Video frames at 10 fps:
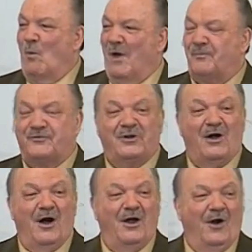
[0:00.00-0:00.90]
what to
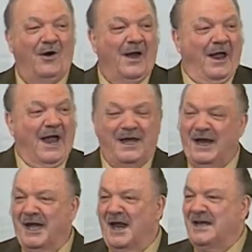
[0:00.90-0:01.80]
utter, and
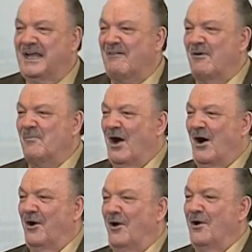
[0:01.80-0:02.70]
He didn't give them the
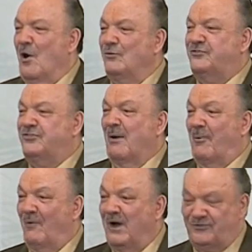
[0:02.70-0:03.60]
utter no
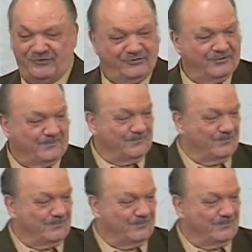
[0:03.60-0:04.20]
gibberish.